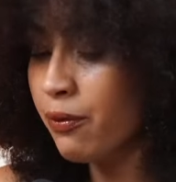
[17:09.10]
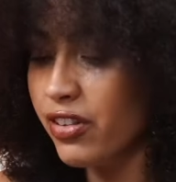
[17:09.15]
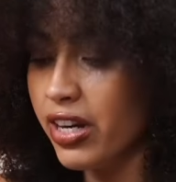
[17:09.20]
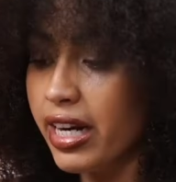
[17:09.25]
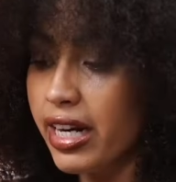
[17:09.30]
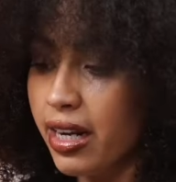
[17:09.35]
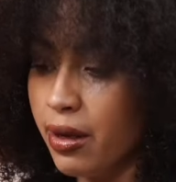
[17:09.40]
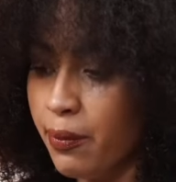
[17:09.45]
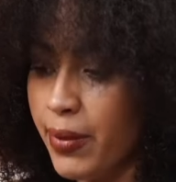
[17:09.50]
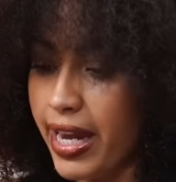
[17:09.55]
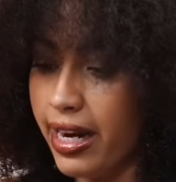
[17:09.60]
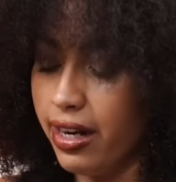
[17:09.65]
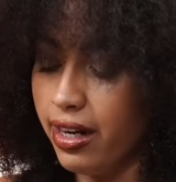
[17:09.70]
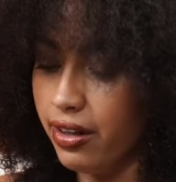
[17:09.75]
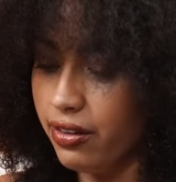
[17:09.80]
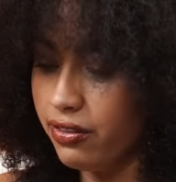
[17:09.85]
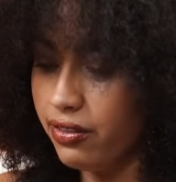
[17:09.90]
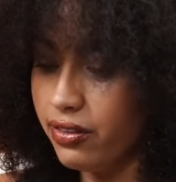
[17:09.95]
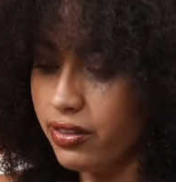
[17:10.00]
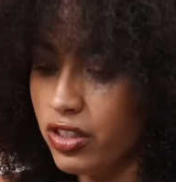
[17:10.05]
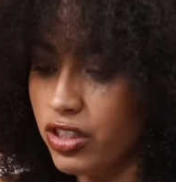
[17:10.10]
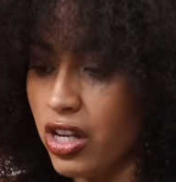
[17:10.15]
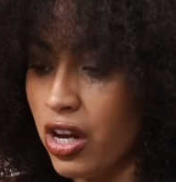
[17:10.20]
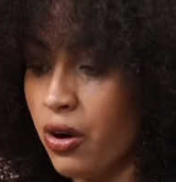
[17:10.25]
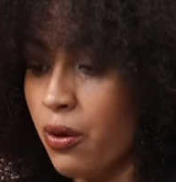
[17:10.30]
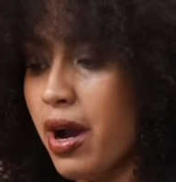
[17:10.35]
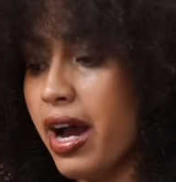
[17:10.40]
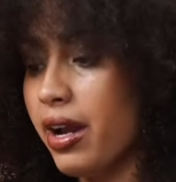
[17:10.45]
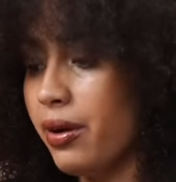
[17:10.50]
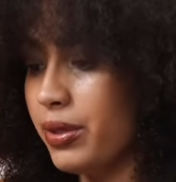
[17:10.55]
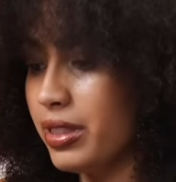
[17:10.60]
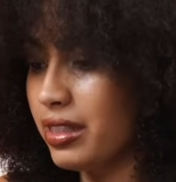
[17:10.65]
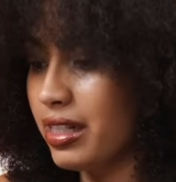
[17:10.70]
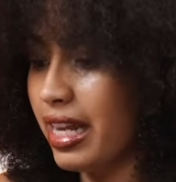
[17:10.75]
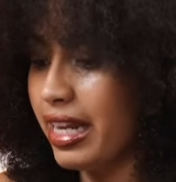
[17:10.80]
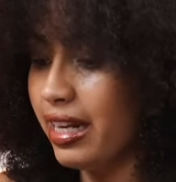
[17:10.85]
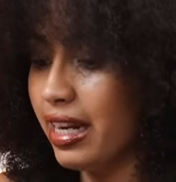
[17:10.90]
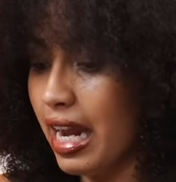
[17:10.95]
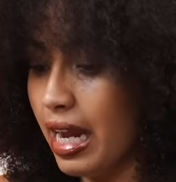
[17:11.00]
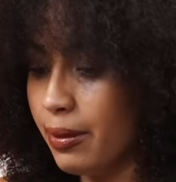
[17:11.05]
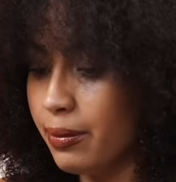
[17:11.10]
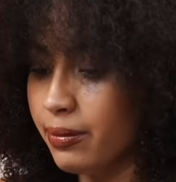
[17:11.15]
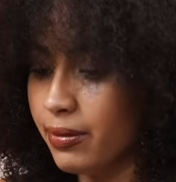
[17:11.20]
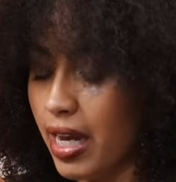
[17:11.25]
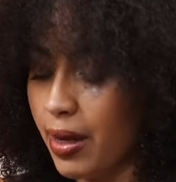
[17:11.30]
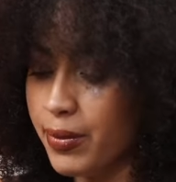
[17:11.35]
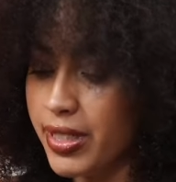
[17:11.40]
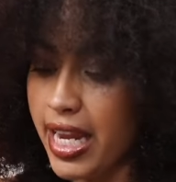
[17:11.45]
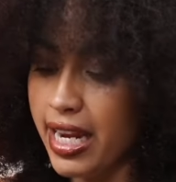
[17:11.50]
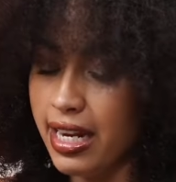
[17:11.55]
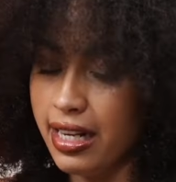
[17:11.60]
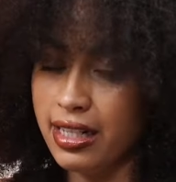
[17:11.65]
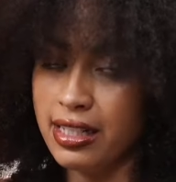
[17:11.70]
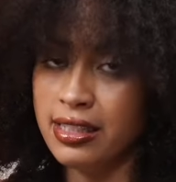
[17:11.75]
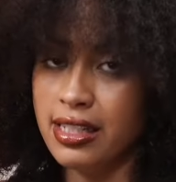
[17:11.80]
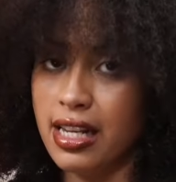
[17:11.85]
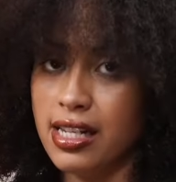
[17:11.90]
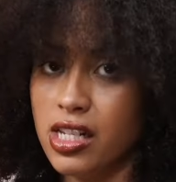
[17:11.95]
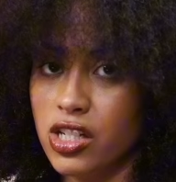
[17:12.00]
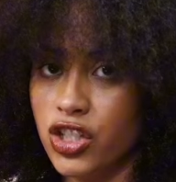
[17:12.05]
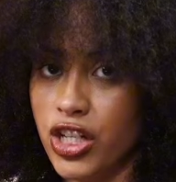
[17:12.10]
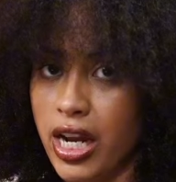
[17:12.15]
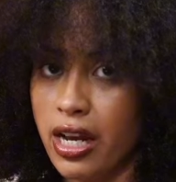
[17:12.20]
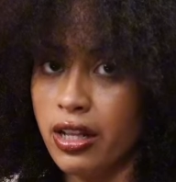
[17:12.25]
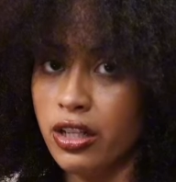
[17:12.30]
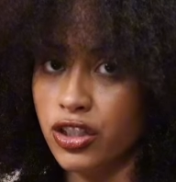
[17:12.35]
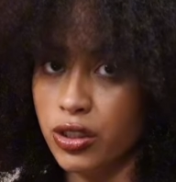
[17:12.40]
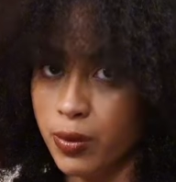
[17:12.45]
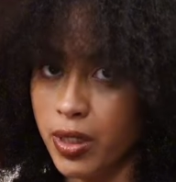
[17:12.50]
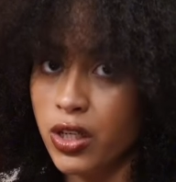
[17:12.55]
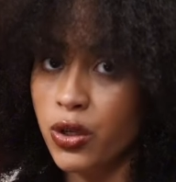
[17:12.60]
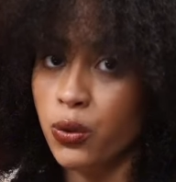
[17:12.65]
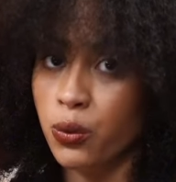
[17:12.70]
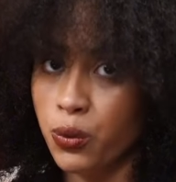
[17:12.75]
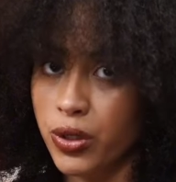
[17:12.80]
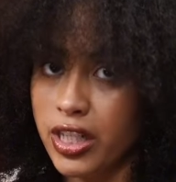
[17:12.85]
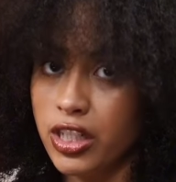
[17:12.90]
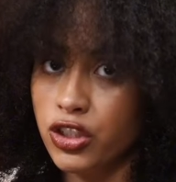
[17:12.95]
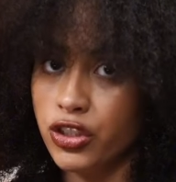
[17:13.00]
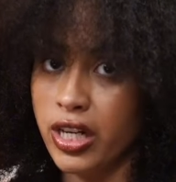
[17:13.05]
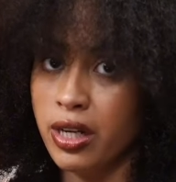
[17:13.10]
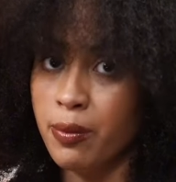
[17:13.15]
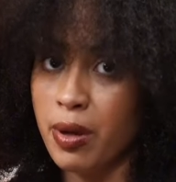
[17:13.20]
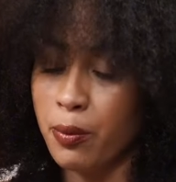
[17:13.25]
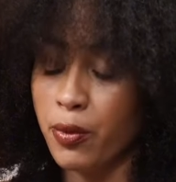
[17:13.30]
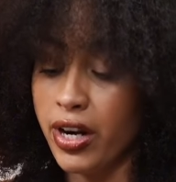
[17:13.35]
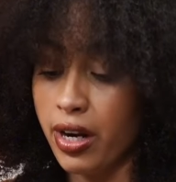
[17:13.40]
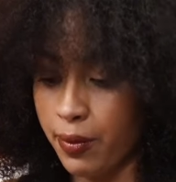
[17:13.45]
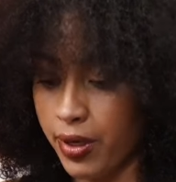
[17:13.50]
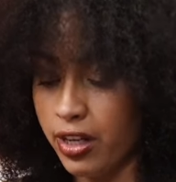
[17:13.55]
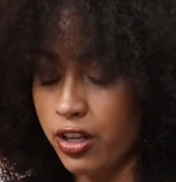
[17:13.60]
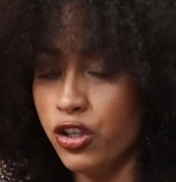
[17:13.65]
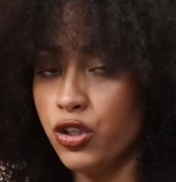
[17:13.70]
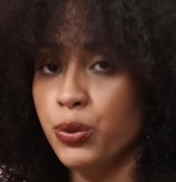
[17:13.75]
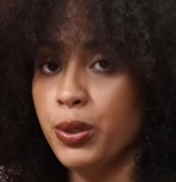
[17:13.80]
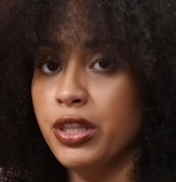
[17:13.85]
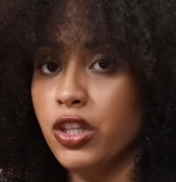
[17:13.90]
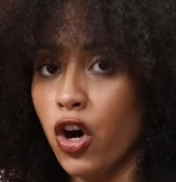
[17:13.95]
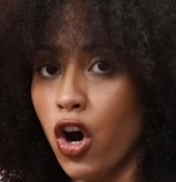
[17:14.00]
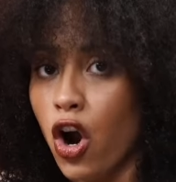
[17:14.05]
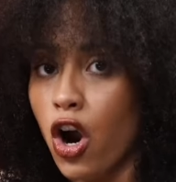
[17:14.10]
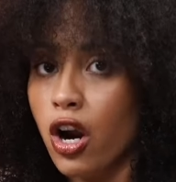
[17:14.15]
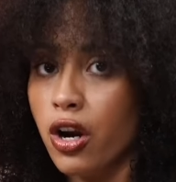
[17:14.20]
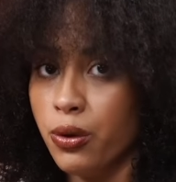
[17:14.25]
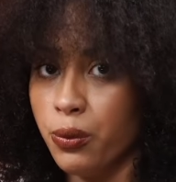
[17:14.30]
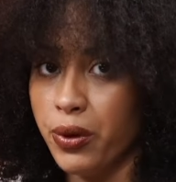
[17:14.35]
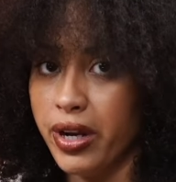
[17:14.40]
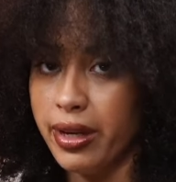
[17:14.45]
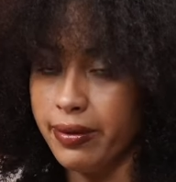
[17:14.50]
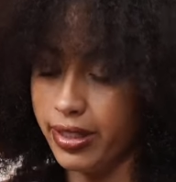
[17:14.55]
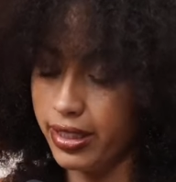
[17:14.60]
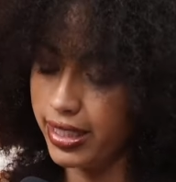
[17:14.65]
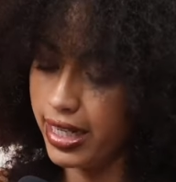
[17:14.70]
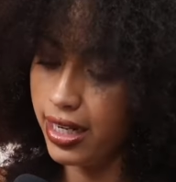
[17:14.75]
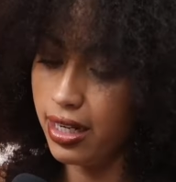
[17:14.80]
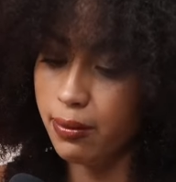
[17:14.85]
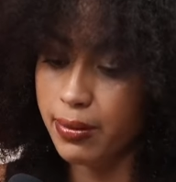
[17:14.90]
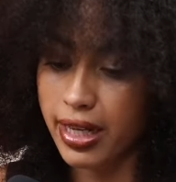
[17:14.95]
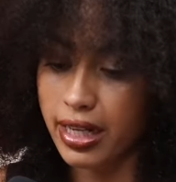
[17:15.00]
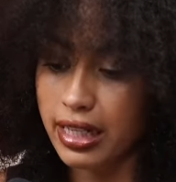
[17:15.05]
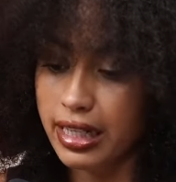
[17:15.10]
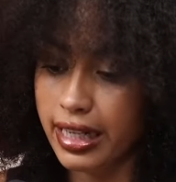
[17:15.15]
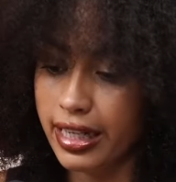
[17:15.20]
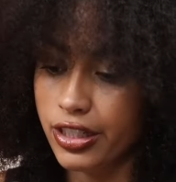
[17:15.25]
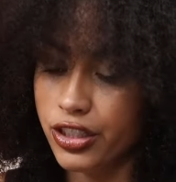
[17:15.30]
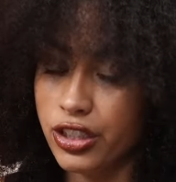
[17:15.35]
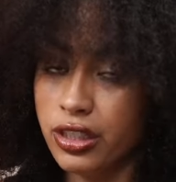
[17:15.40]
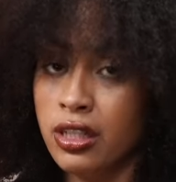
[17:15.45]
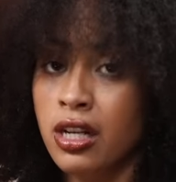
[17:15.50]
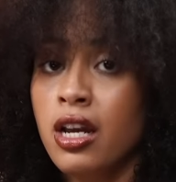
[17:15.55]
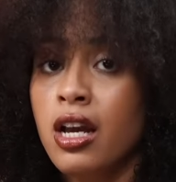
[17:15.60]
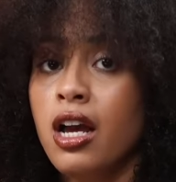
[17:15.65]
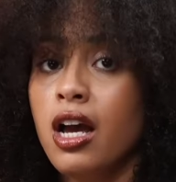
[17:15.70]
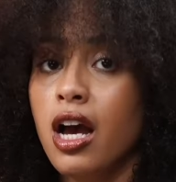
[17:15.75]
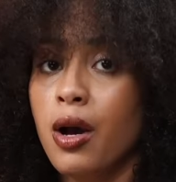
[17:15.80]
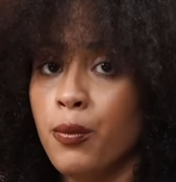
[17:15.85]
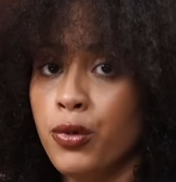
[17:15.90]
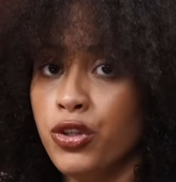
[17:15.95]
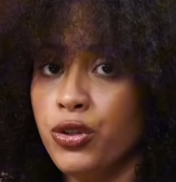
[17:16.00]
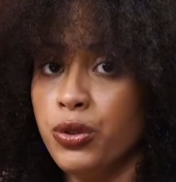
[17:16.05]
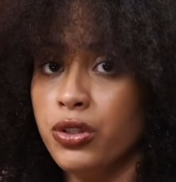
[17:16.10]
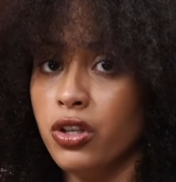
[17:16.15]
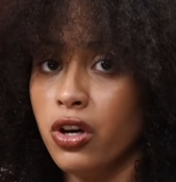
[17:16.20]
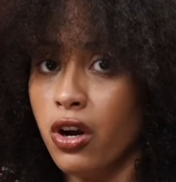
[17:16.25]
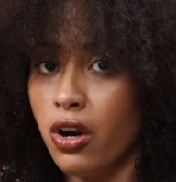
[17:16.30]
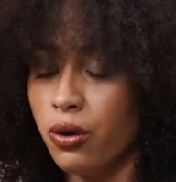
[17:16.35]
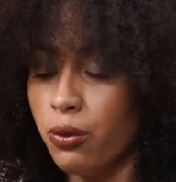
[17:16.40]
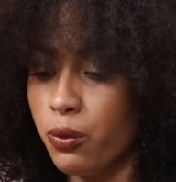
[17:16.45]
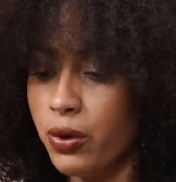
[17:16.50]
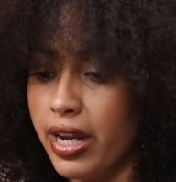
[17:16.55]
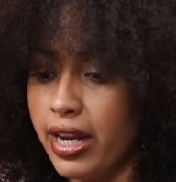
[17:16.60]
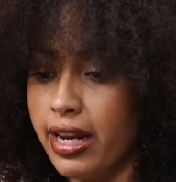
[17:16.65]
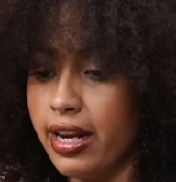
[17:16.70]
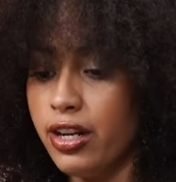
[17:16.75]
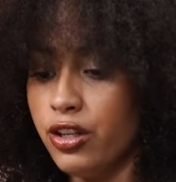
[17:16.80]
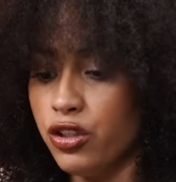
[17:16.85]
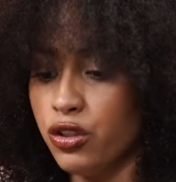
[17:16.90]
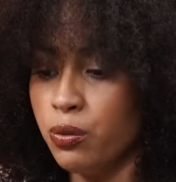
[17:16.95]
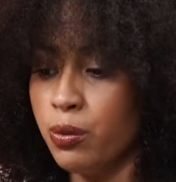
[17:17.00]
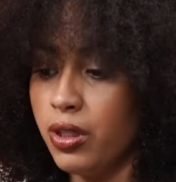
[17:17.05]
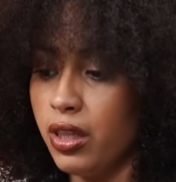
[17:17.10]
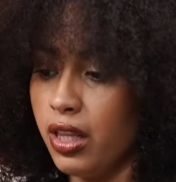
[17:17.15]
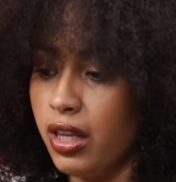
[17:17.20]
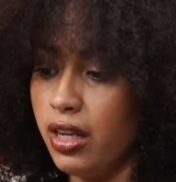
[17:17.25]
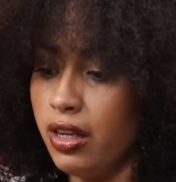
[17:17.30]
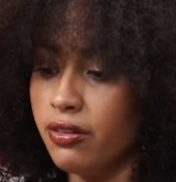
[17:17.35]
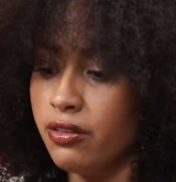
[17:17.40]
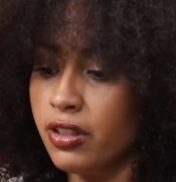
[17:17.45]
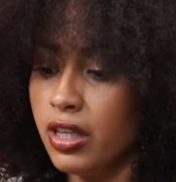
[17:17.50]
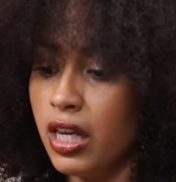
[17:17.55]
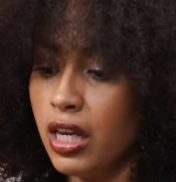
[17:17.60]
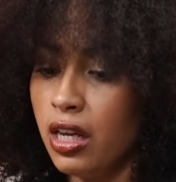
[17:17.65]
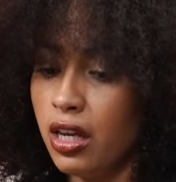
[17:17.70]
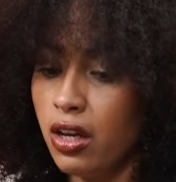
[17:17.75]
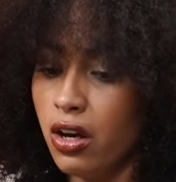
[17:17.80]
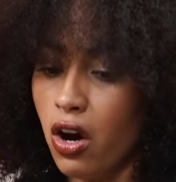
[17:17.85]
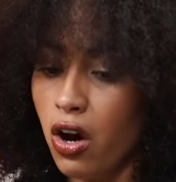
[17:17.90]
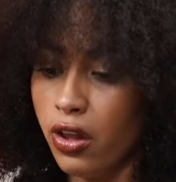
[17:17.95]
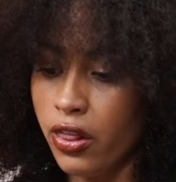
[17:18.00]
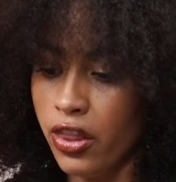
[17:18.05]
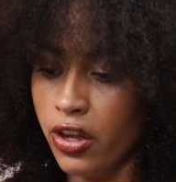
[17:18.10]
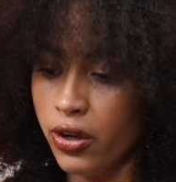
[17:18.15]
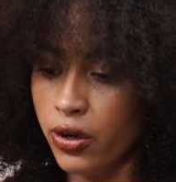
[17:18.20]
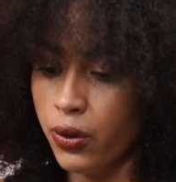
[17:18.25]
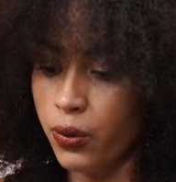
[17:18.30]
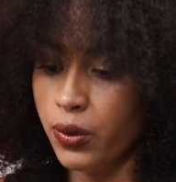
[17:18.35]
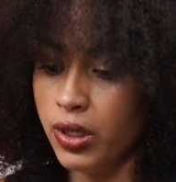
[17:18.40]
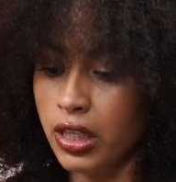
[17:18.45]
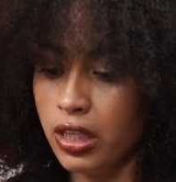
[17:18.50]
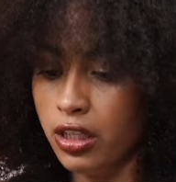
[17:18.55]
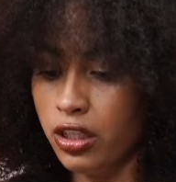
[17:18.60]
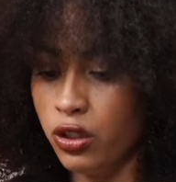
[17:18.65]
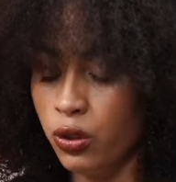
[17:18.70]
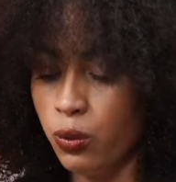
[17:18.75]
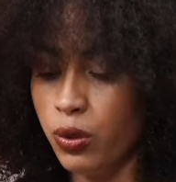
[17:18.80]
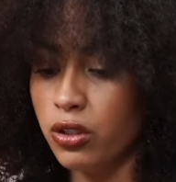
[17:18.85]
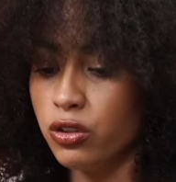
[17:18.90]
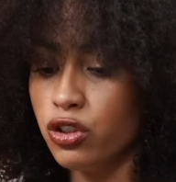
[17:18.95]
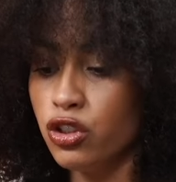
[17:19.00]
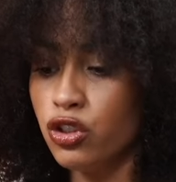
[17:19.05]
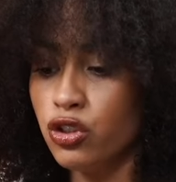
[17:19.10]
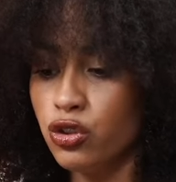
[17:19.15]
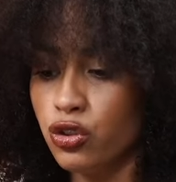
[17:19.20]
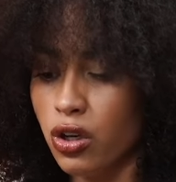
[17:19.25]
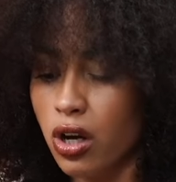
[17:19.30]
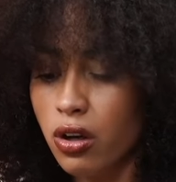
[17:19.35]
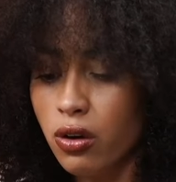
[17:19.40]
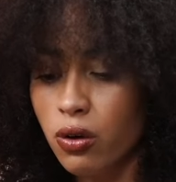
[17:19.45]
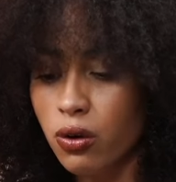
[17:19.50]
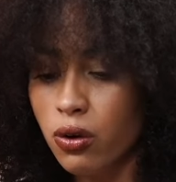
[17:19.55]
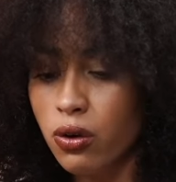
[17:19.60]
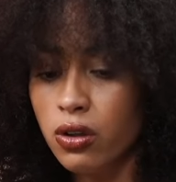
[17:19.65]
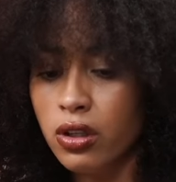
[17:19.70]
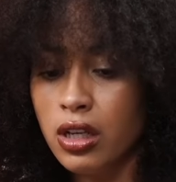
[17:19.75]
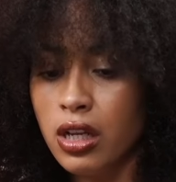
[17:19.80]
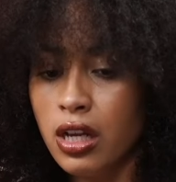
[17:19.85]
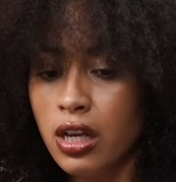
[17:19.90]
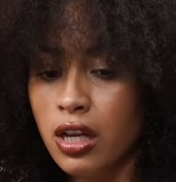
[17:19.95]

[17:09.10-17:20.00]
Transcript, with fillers: very competitive. So I was like, I'm, I'm taking this as a challenge. I'm going to retrain my brain. I'm going to do it the hard way. I'm not taking medication. I'm going to do it the hard way. And I do believe, although you will struggle